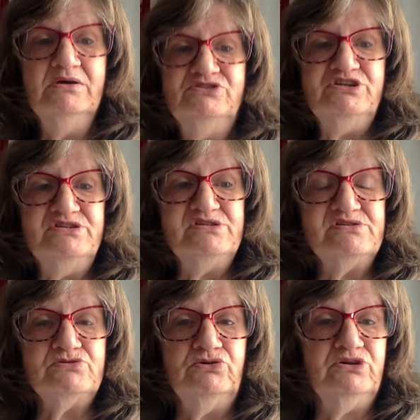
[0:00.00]

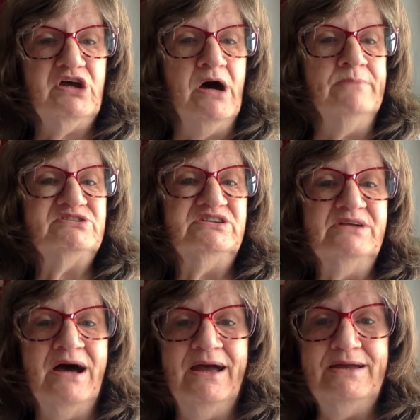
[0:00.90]
Jesus could come
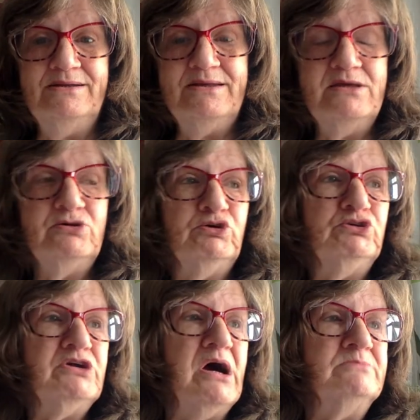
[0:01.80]
tonight. He
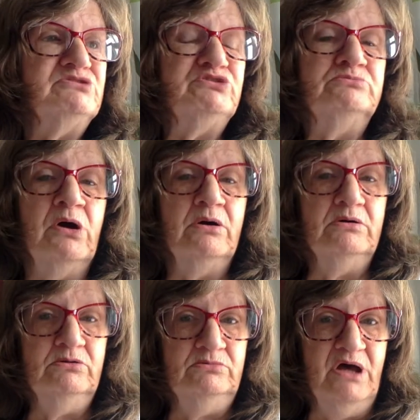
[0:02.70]
could come
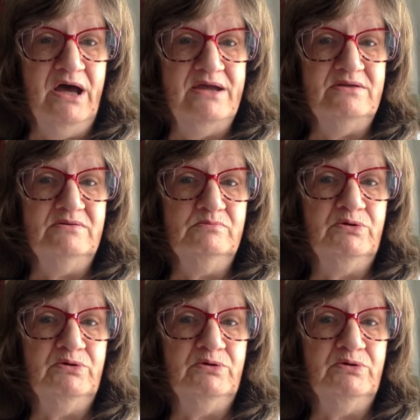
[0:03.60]
tomorrow night.